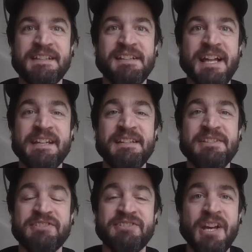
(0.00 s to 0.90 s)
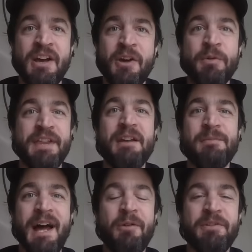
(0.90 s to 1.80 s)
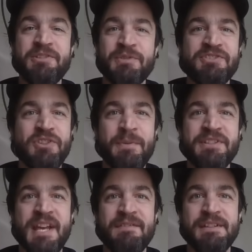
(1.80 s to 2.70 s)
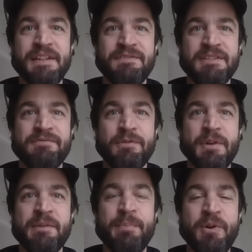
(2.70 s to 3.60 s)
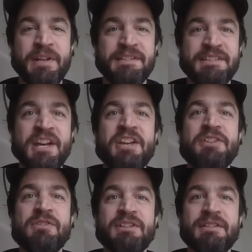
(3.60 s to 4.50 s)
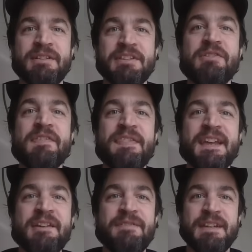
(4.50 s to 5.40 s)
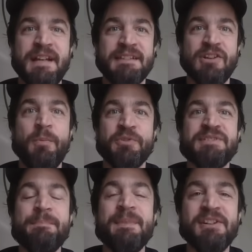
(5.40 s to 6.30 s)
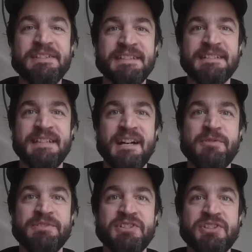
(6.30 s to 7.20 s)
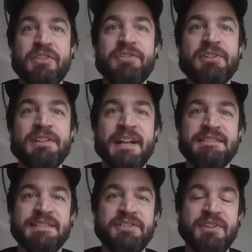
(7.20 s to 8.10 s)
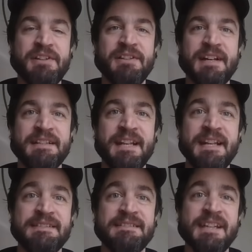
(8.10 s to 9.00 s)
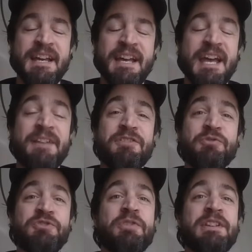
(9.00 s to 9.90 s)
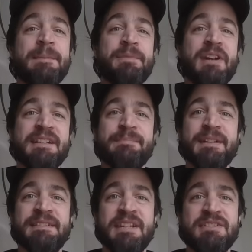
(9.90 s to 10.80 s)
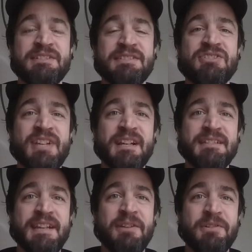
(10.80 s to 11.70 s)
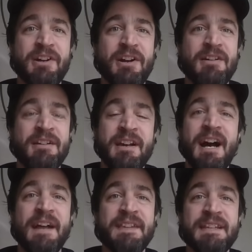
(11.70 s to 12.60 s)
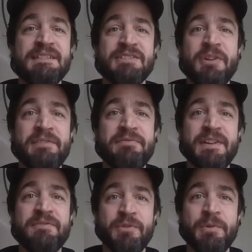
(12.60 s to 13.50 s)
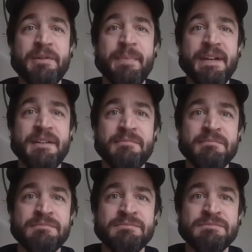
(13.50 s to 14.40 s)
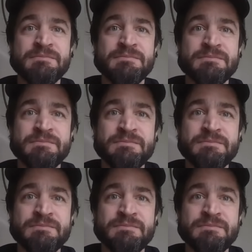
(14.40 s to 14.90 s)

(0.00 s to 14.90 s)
and Nikolaj Ehlers, with Adam Lowry doing so much heavy lifting for Rick Bowness. You can uh, you can think of it as almost a middle six acquisition, a third line center on a lot of nights. And if you do keep your expectations in check in that regard, I think he's a great fit for Winnipeg. You